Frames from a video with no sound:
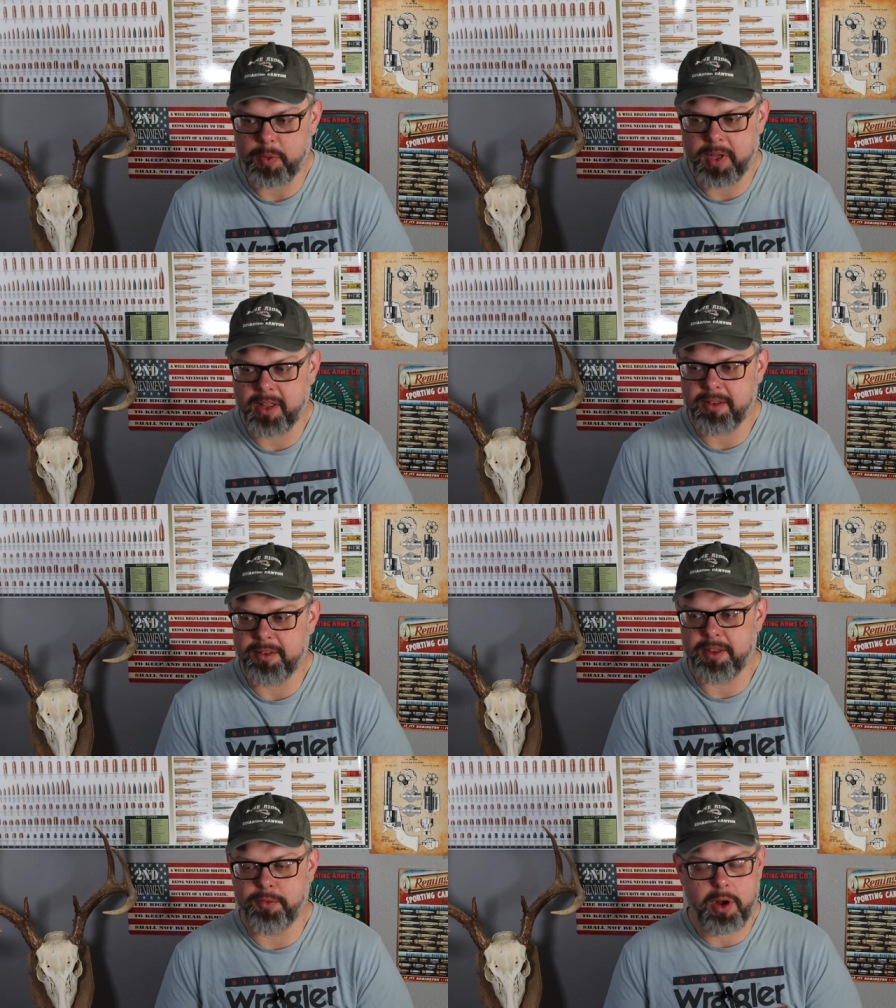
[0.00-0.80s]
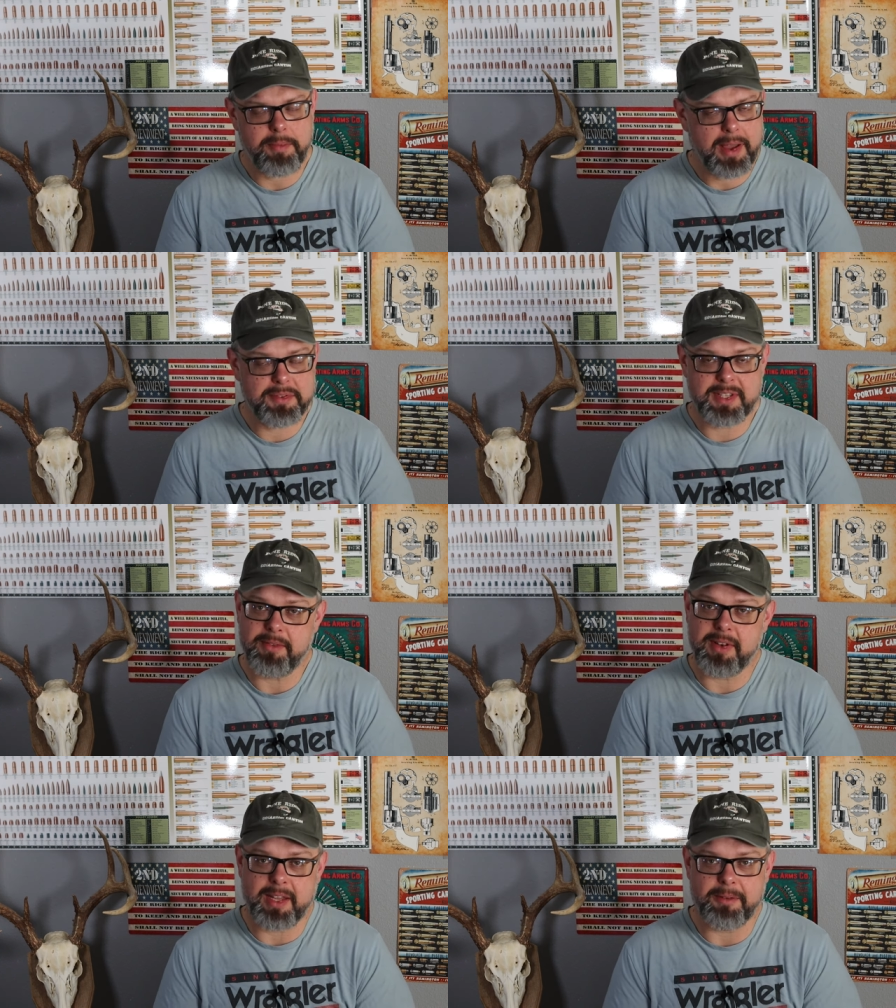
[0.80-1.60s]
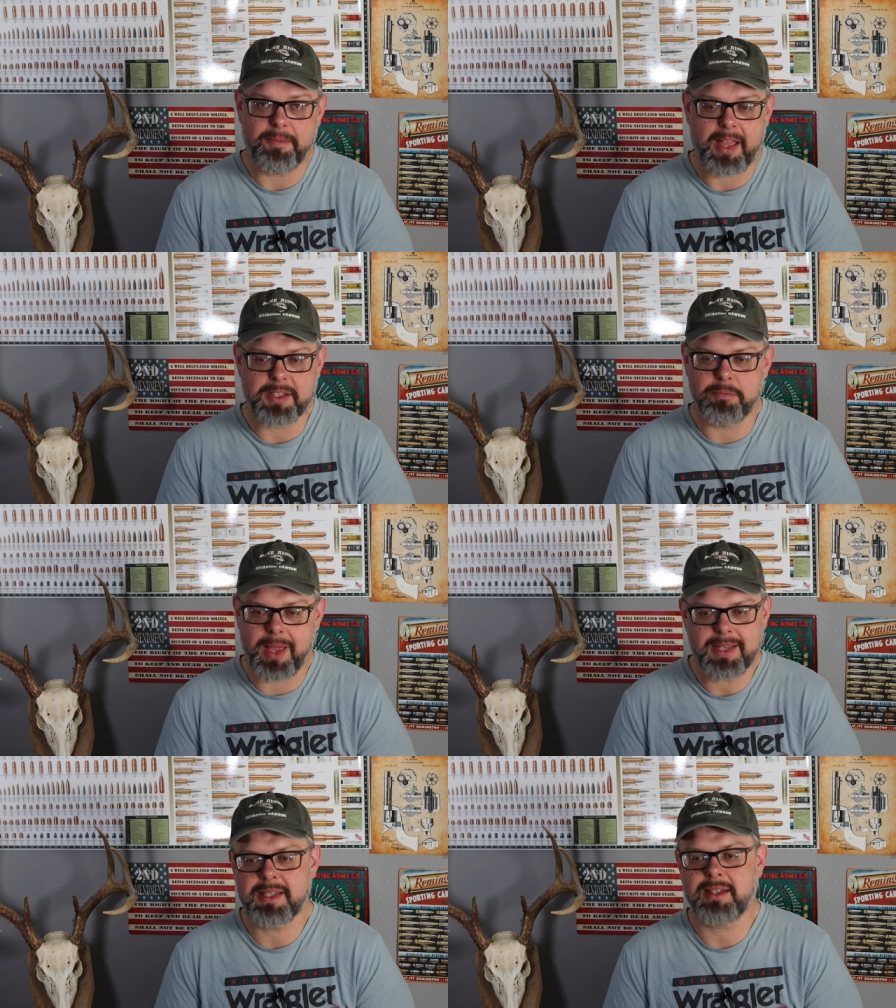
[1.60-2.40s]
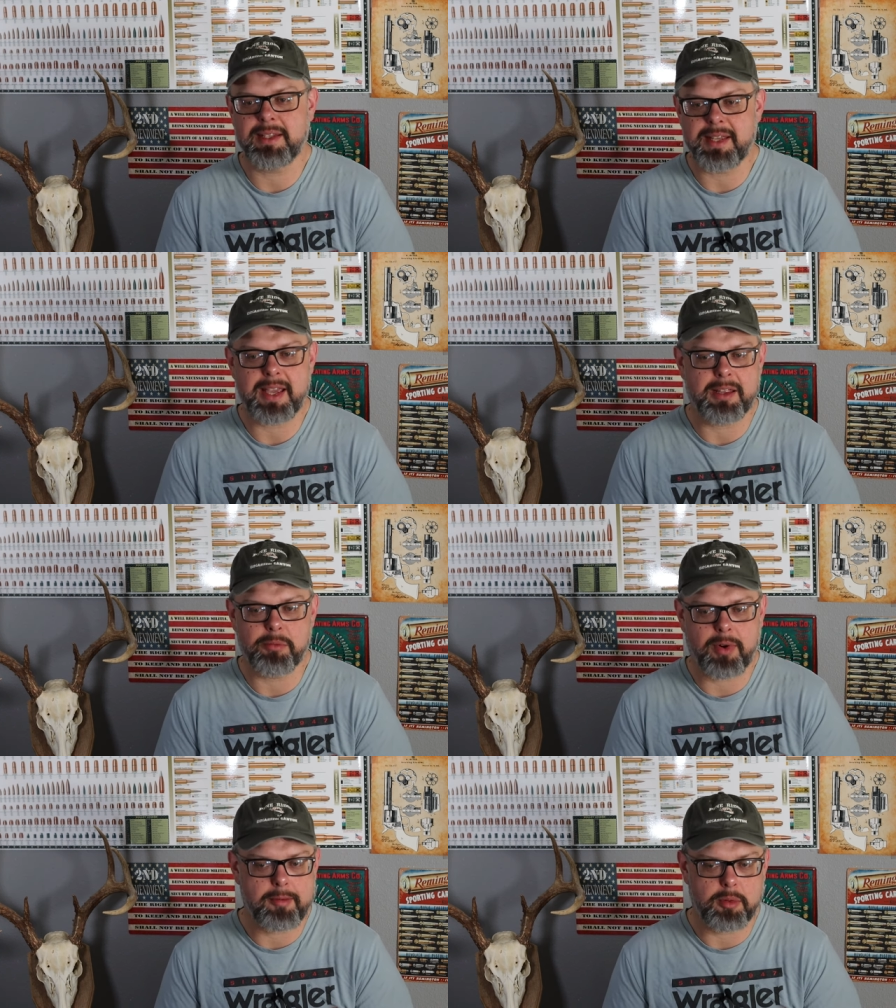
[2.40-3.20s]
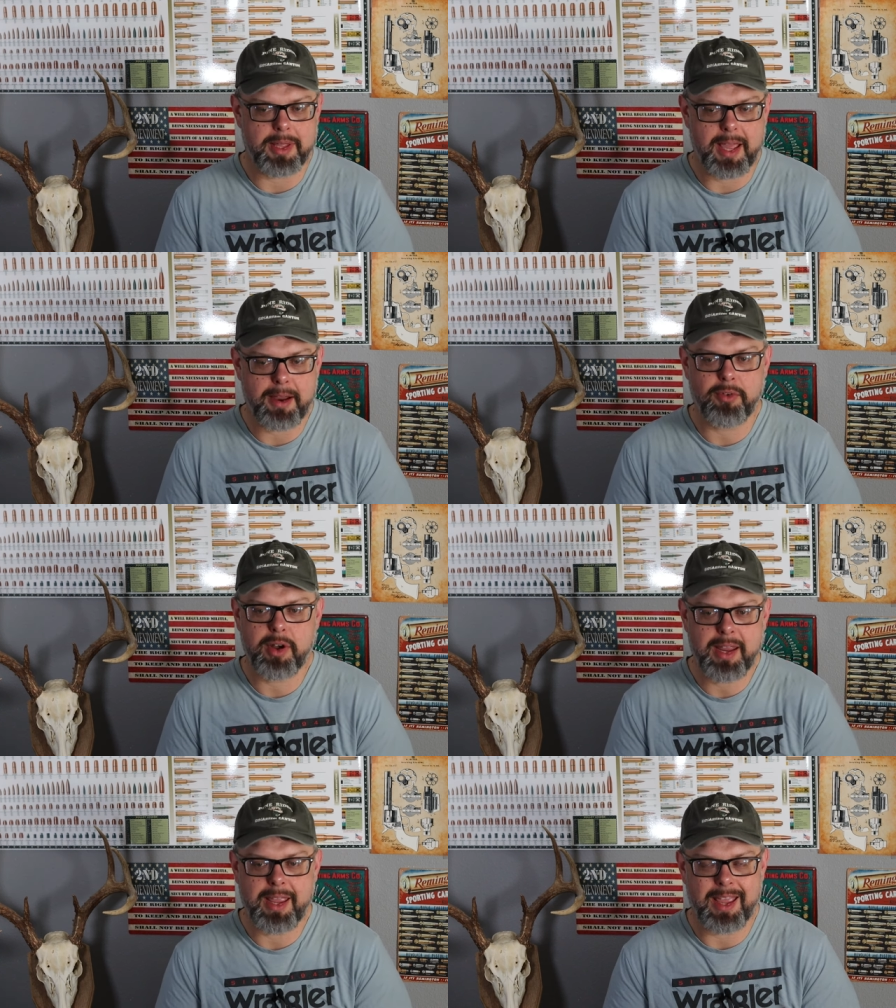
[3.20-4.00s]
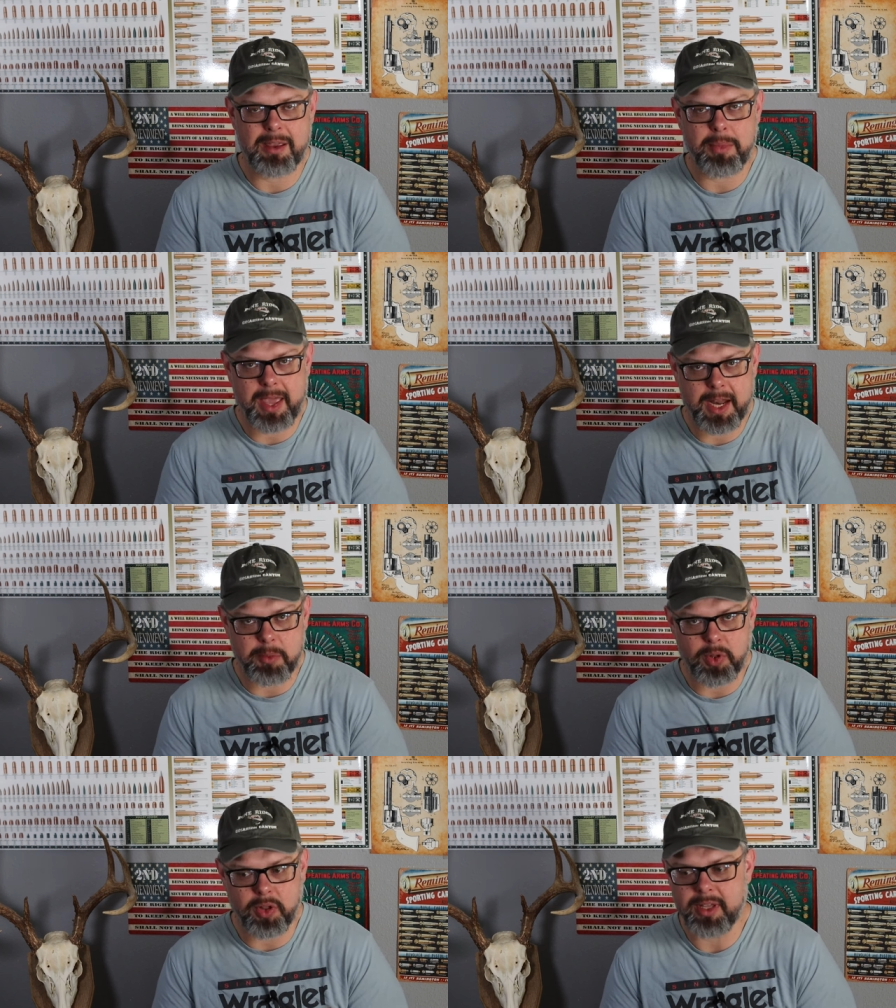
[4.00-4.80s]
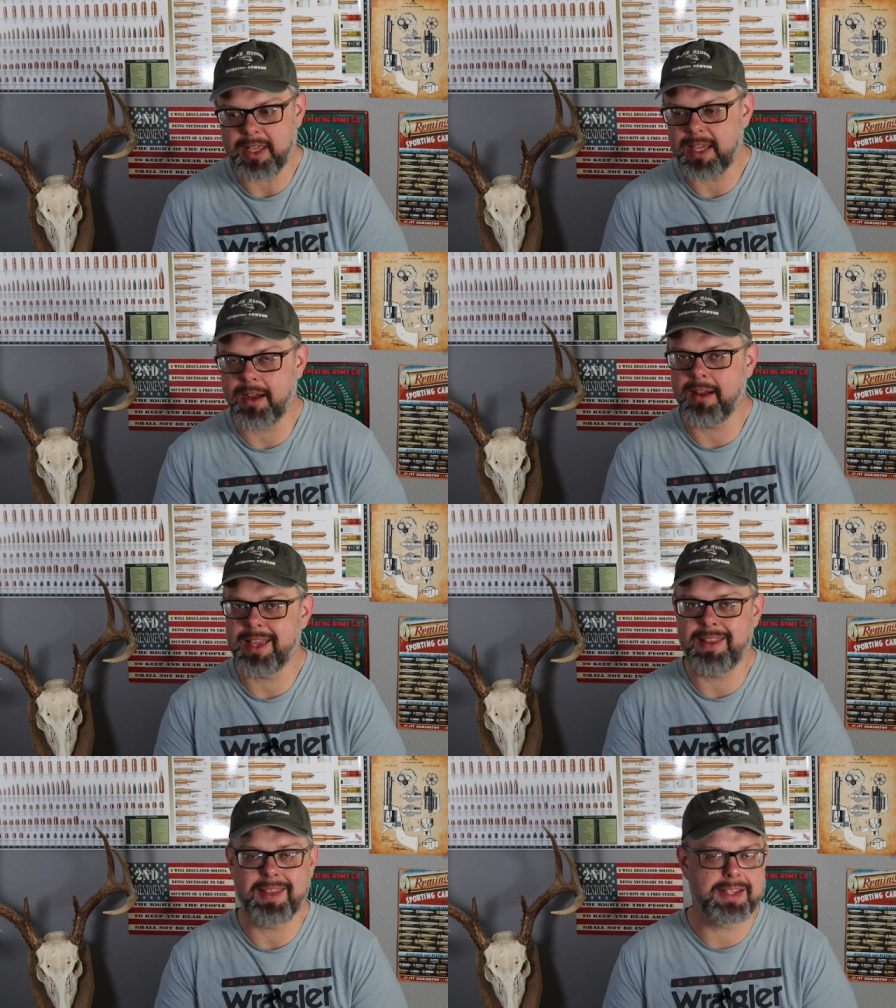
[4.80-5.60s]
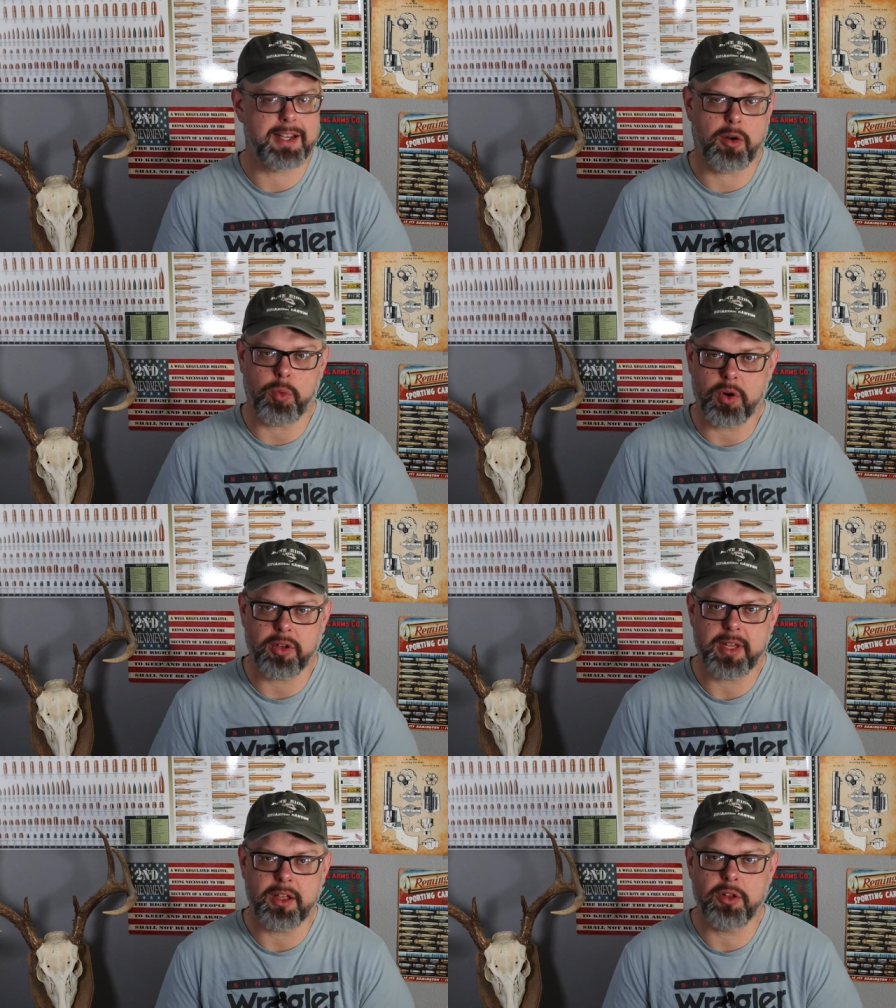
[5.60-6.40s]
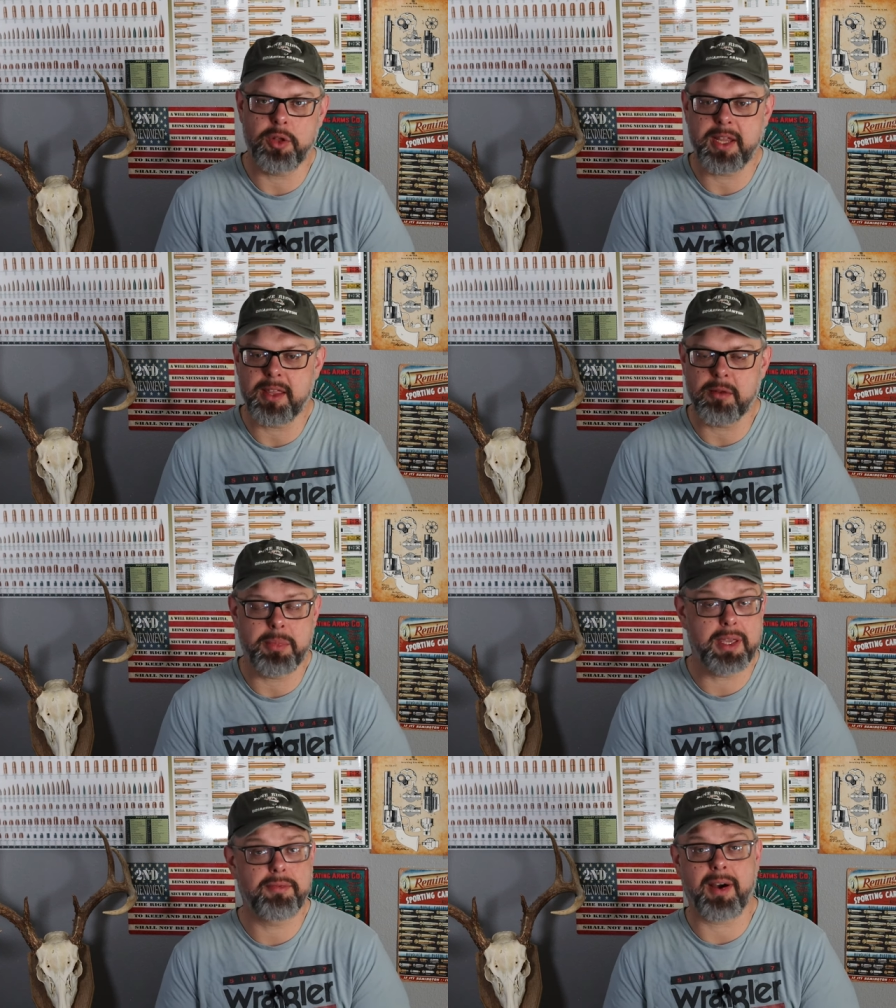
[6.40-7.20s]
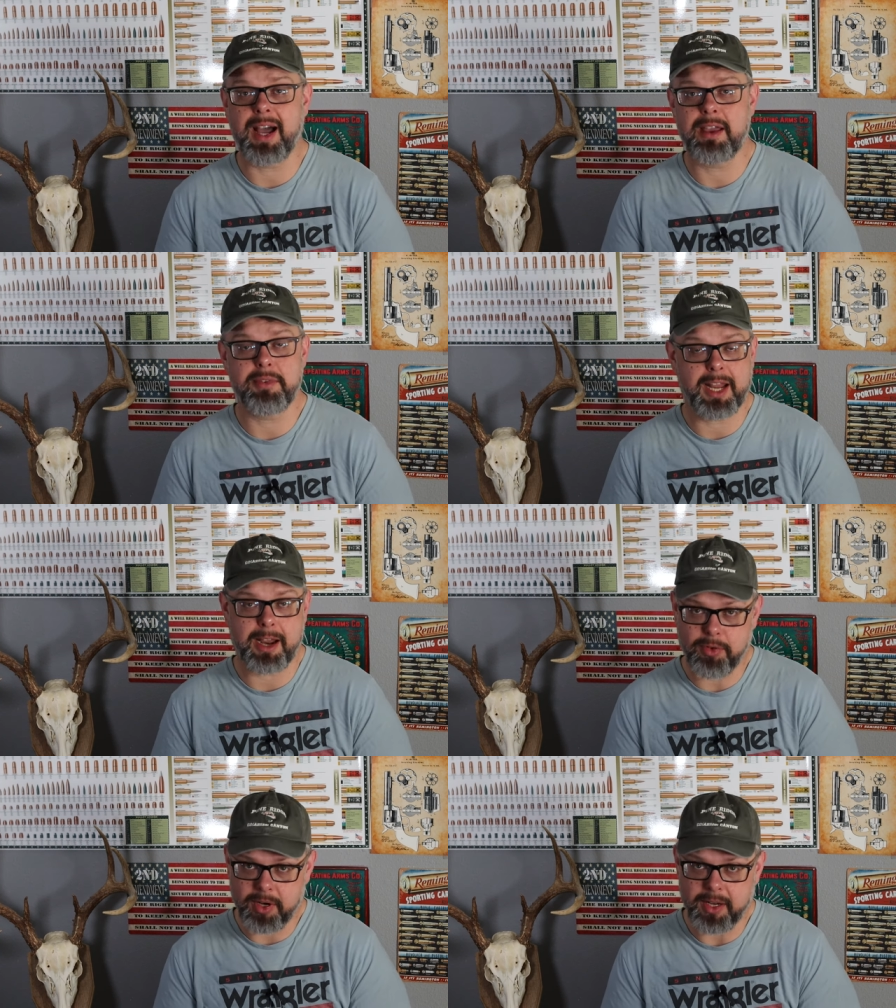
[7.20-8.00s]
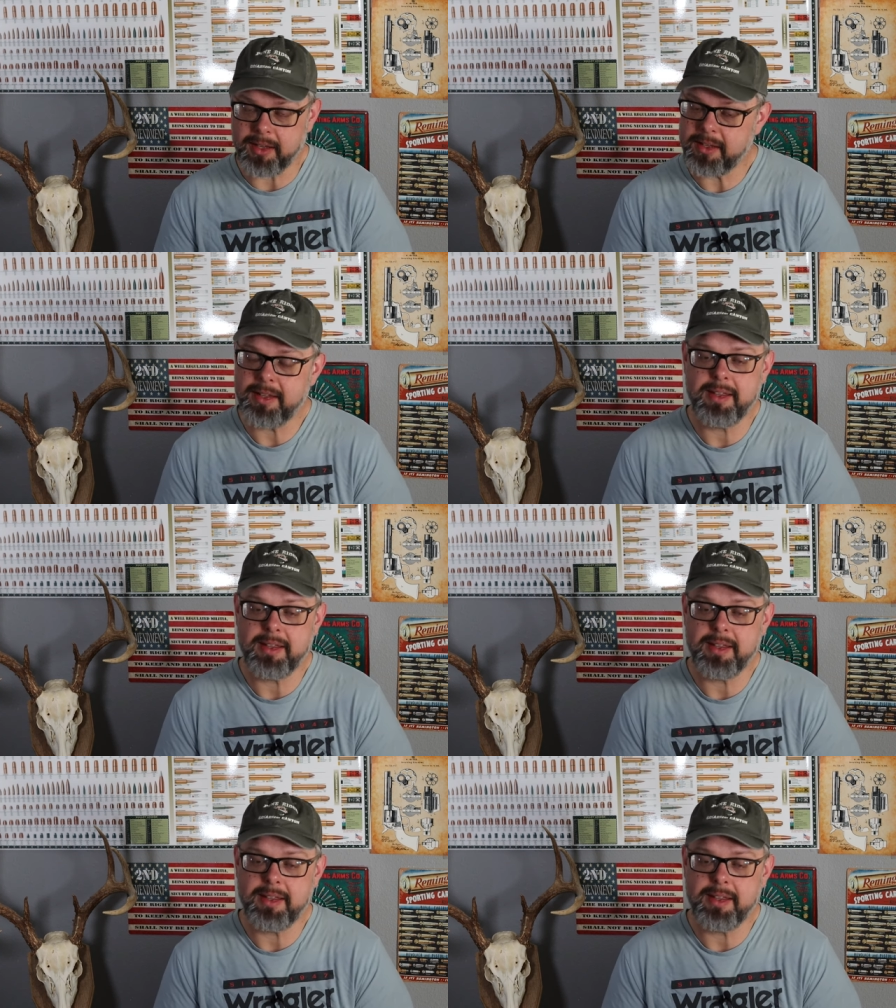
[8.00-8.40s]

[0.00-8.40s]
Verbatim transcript: Well, the 4570 has basically taken probably every game animal in the entire world, including the big five in Africa.